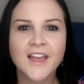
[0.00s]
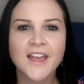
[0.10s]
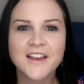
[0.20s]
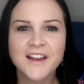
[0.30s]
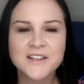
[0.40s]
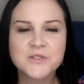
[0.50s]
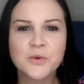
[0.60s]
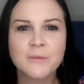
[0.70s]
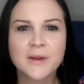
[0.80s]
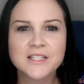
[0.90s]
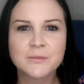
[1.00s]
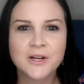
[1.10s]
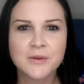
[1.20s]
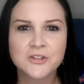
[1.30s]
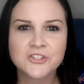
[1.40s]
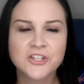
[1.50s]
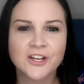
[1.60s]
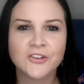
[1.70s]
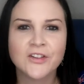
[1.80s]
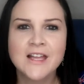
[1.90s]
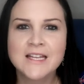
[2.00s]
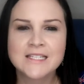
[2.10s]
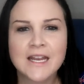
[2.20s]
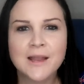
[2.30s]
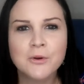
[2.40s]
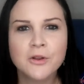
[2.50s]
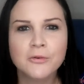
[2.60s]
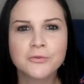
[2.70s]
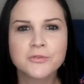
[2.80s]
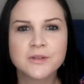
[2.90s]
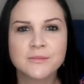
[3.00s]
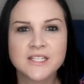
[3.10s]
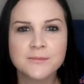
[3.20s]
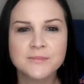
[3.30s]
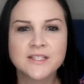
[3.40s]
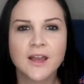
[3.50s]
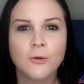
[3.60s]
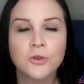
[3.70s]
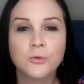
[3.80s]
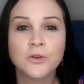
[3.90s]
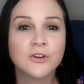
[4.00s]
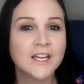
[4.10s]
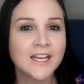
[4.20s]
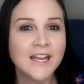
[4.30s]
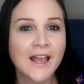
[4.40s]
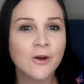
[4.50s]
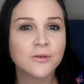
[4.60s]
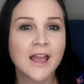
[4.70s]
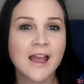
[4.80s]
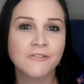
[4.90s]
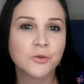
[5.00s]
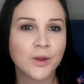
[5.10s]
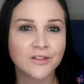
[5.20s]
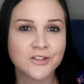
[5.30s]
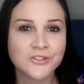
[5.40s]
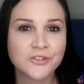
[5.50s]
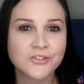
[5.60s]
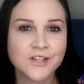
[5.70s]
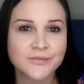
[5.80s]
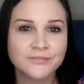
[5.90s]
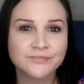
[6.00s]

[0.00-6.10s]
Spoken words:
Hey guys, welcome back to Barry Melt's channel. Today I'm going to go through some tips to help you when you're eating out after weight loss surgery.